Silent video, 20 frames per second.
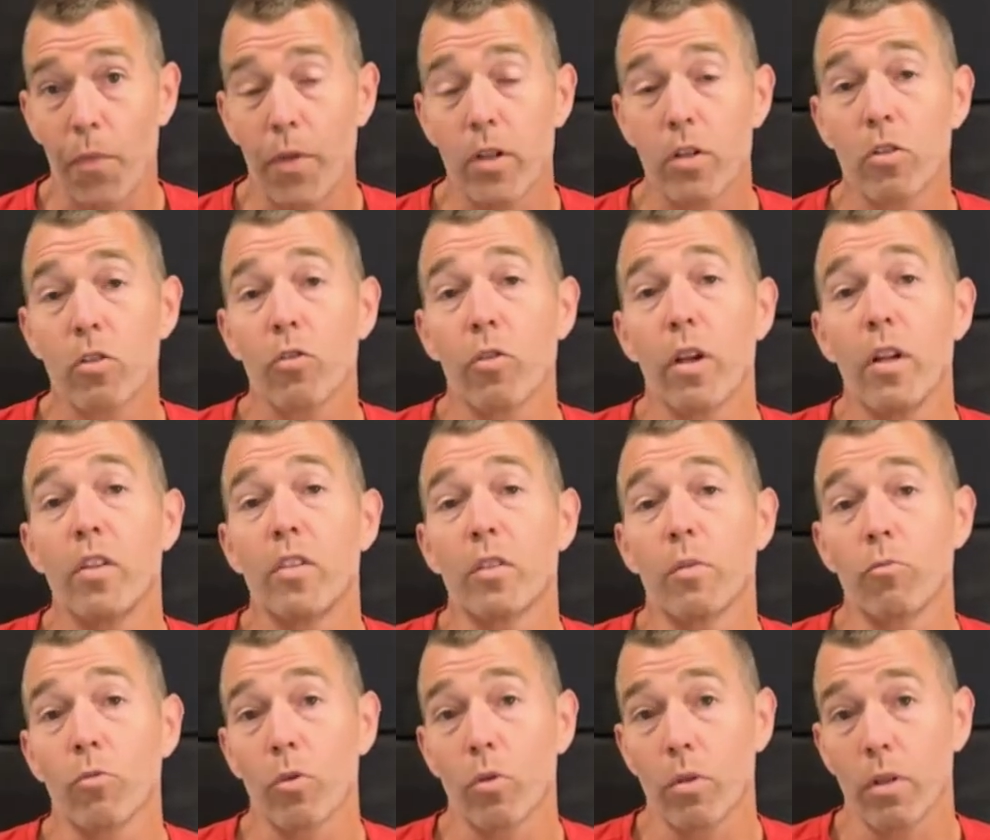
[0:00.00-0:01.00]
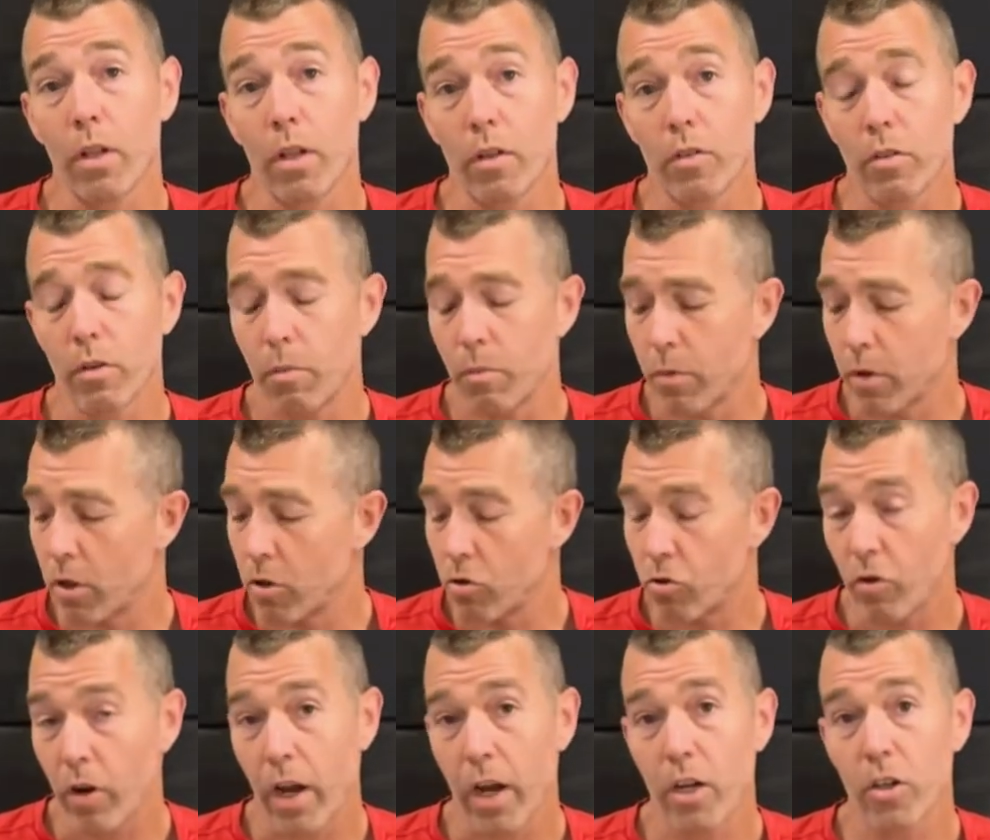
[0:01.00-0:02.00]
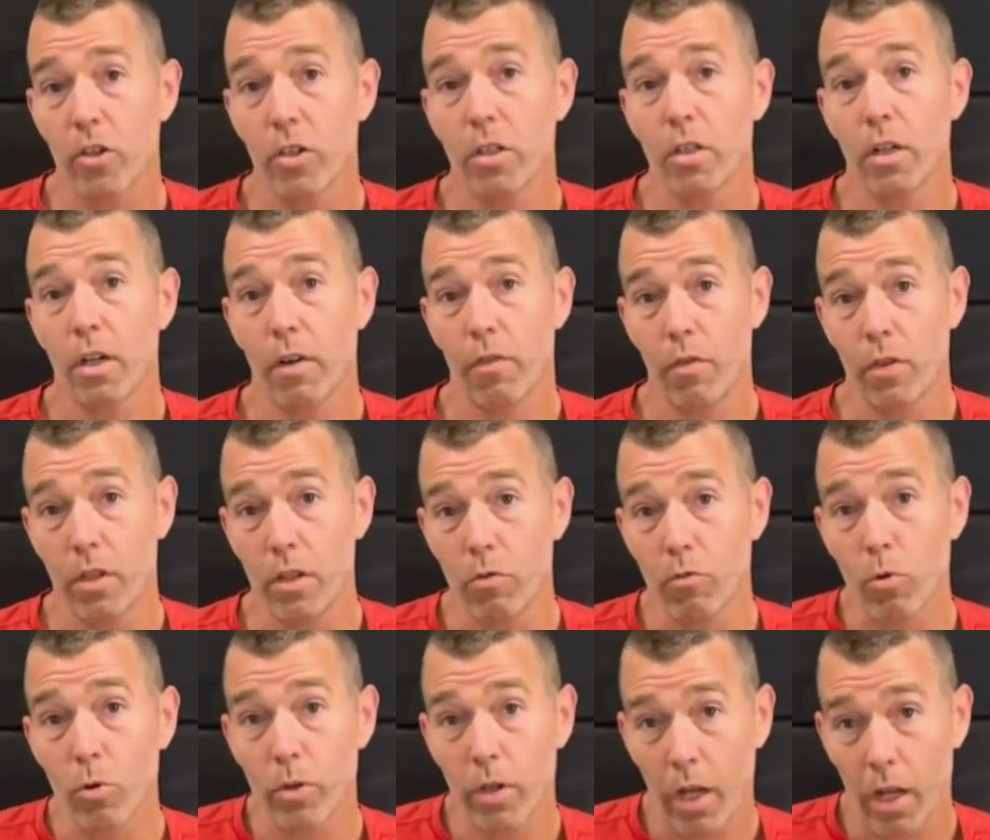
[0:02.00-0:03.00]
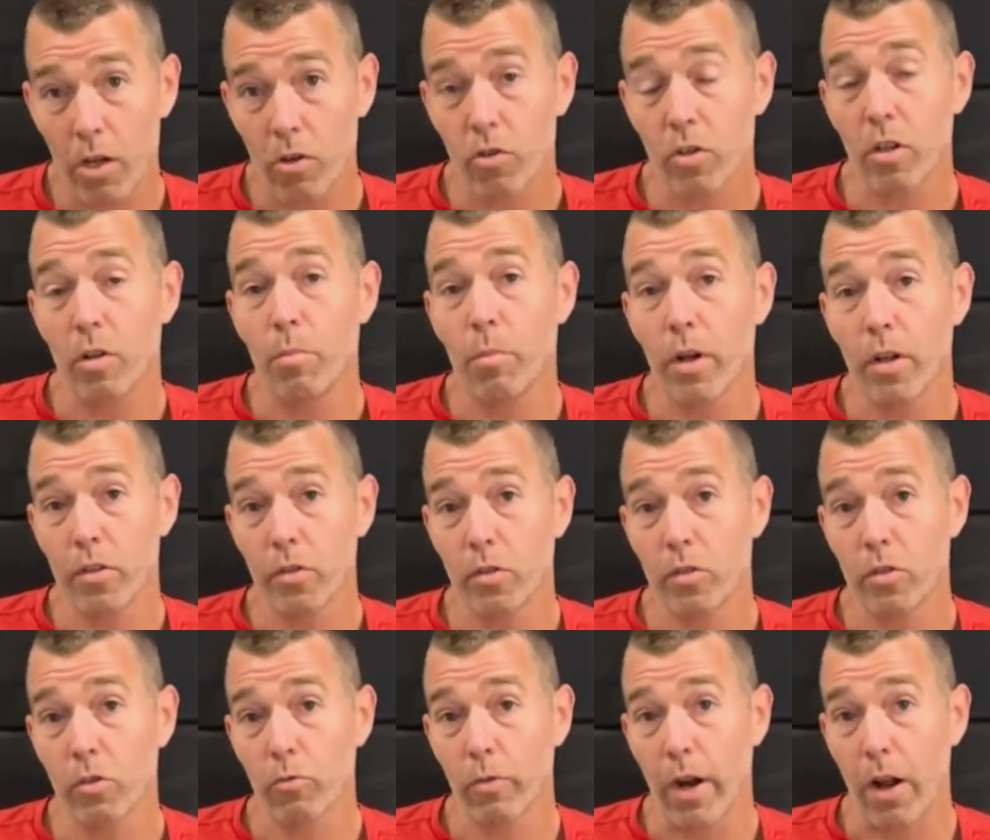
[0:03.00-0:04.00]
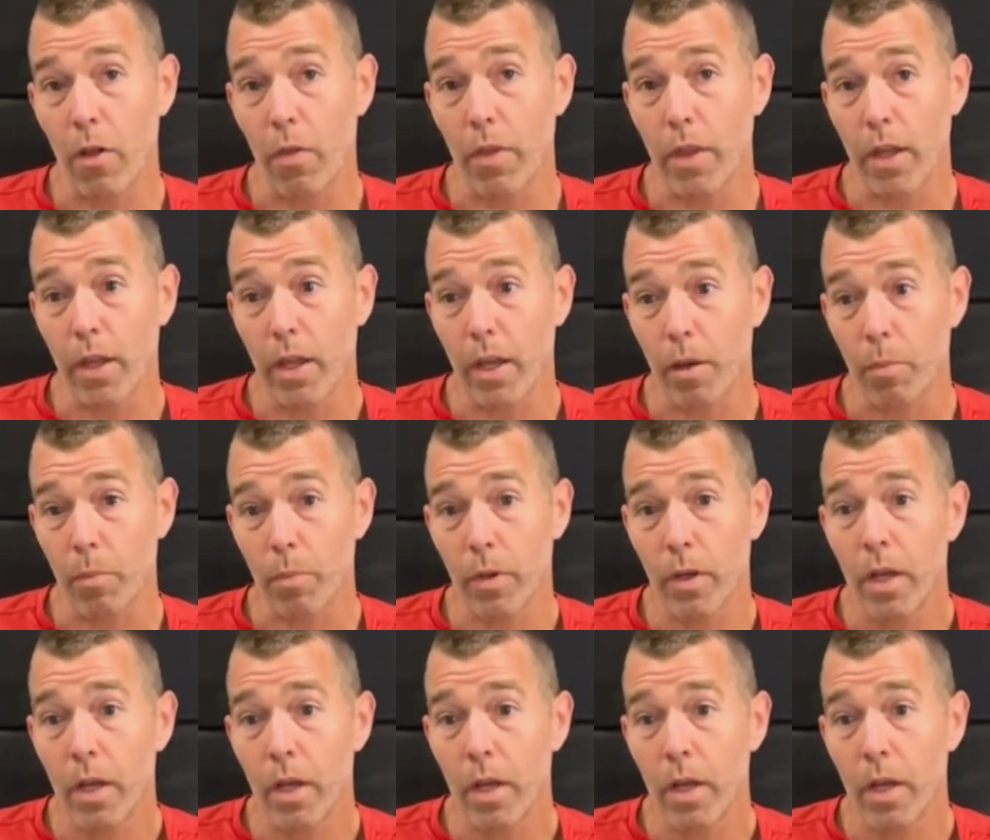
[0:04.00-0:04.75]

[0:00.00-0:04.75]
This creates some contraction of the rotational muscles around the hip.